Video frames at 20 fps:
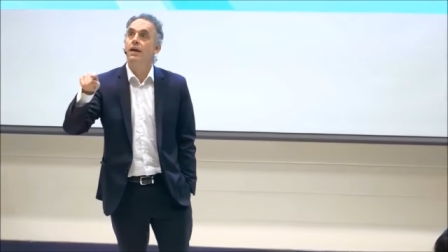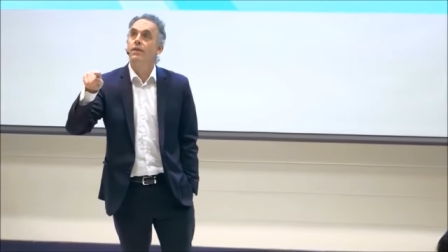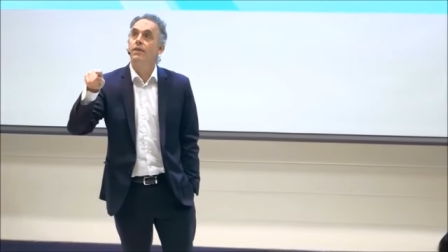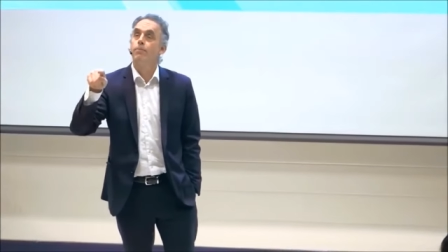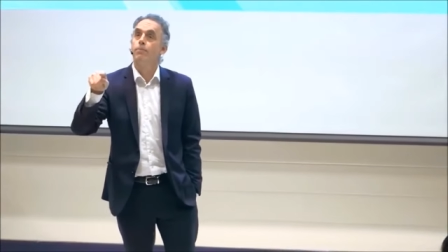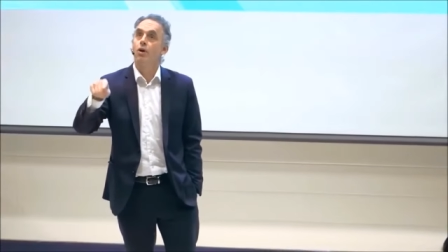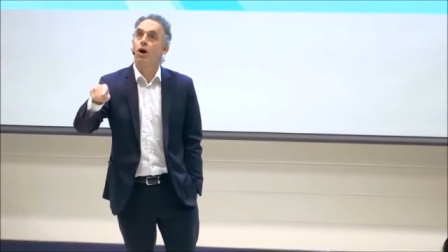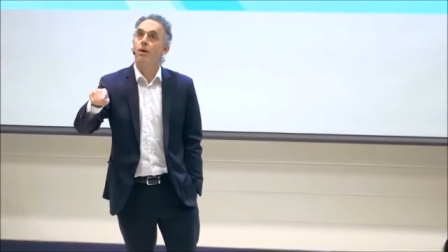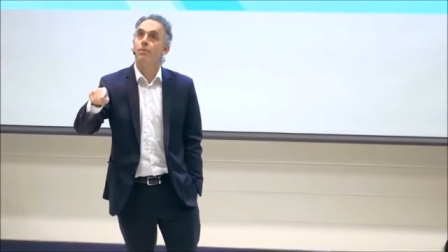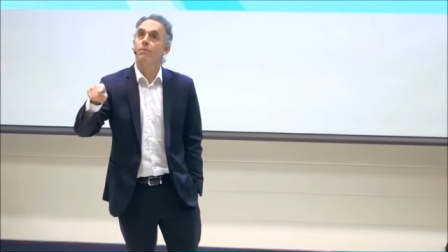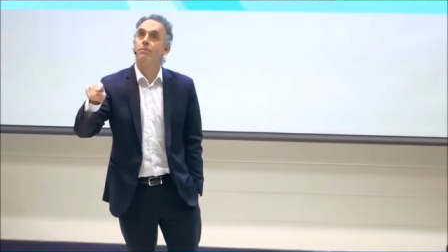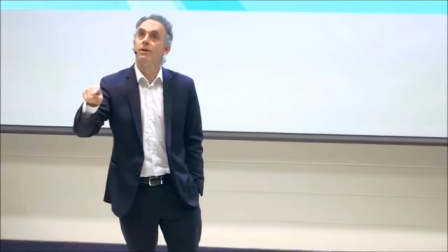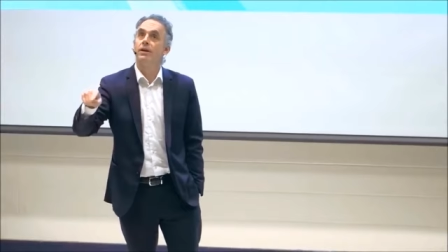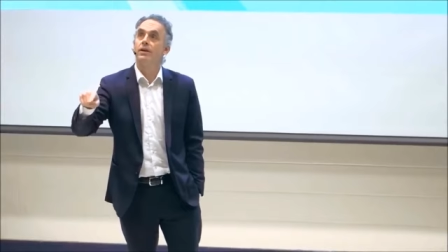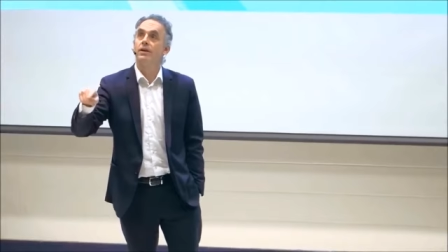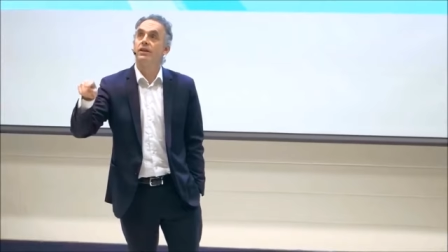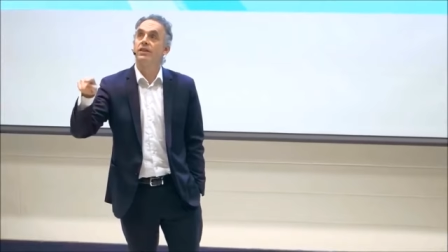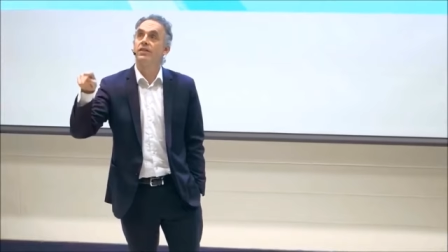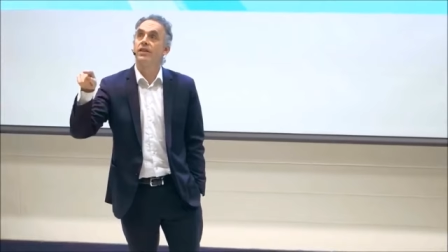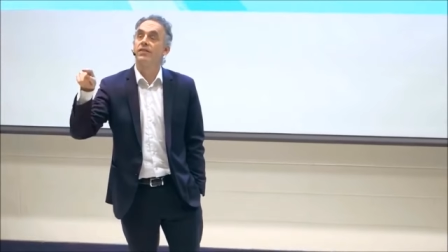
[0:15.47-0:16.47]
the
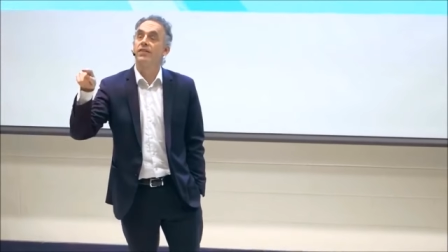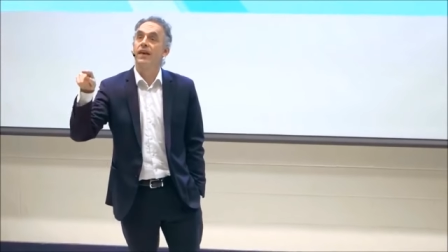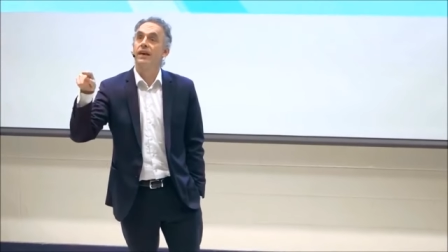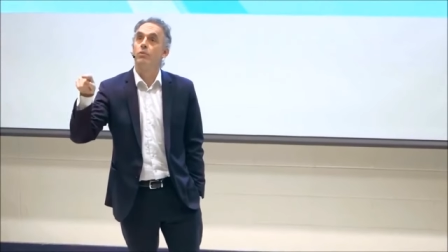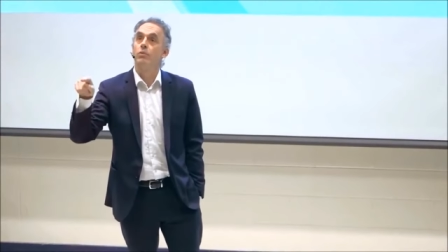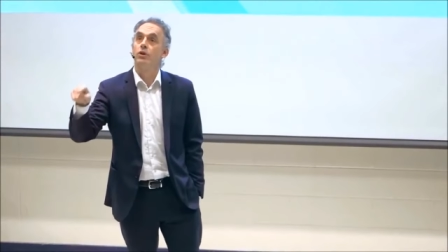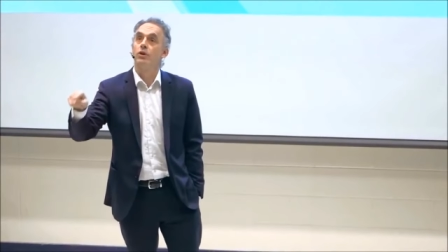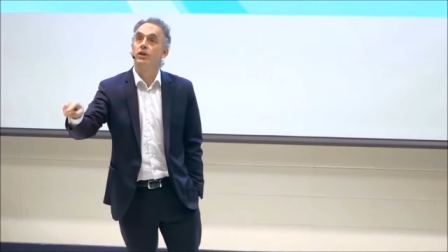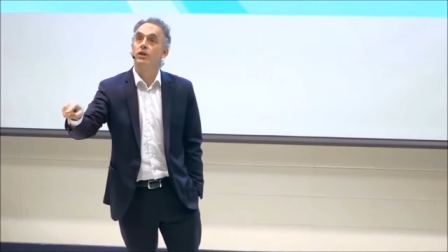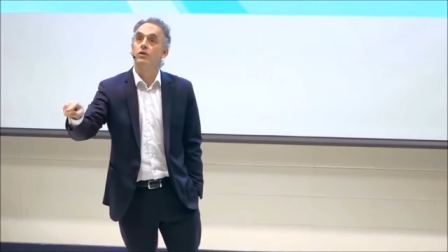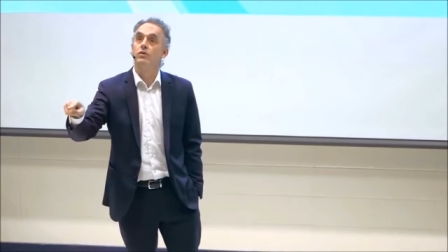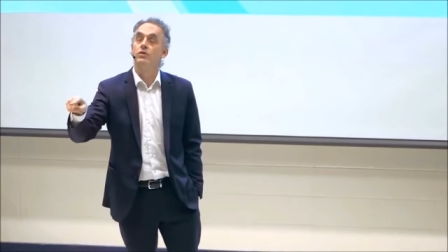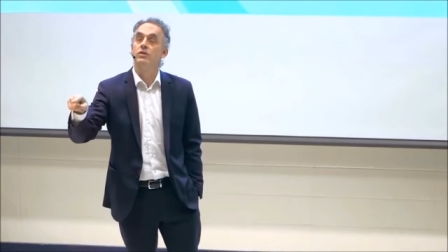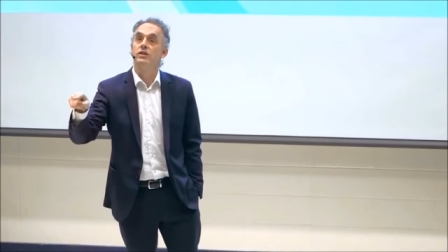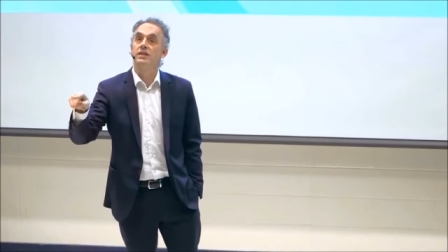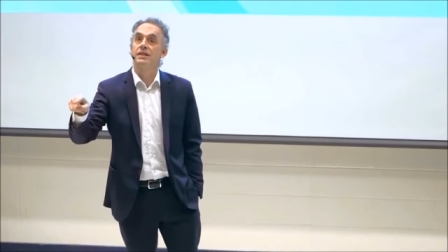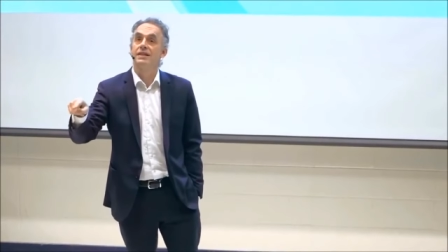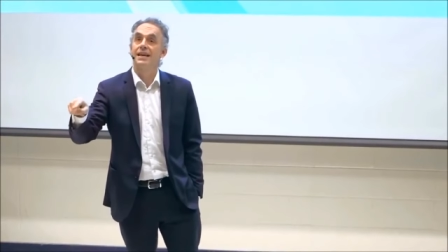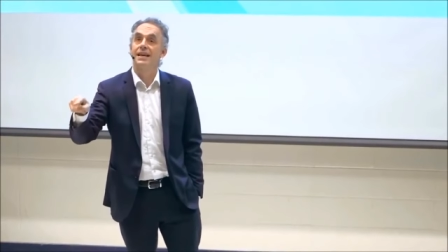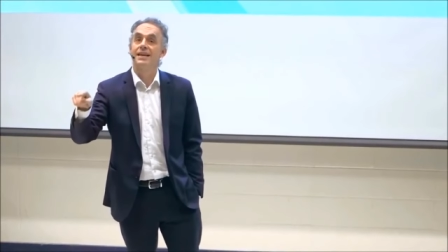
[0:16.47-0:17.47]
probability that they will
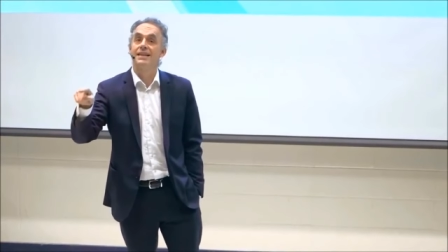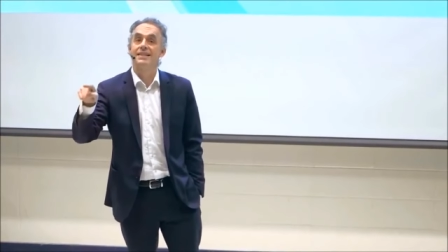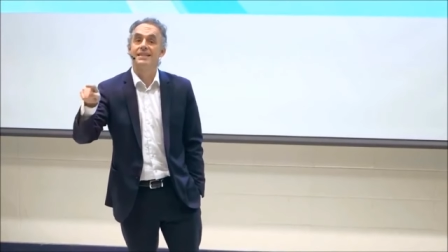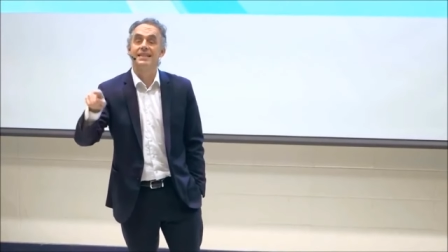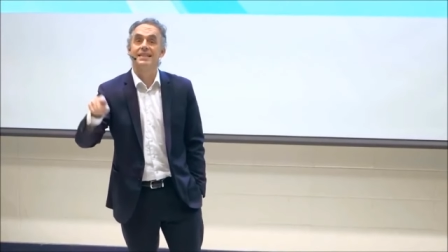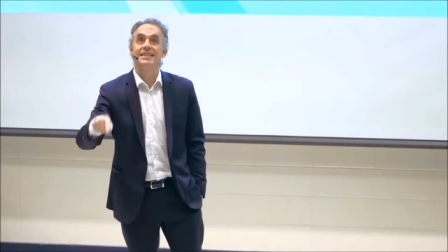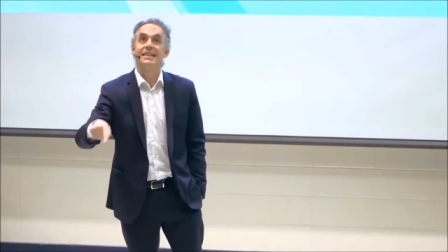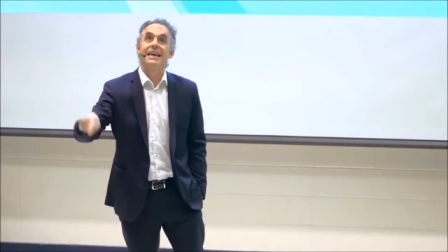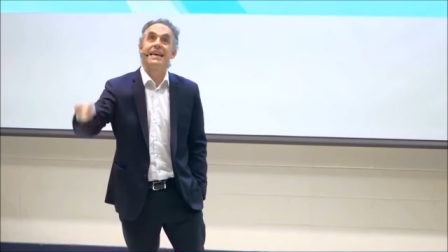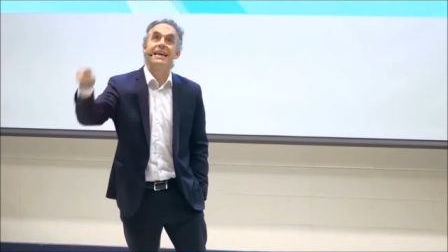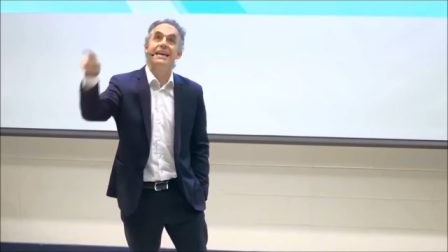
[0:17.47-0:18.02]
use the test is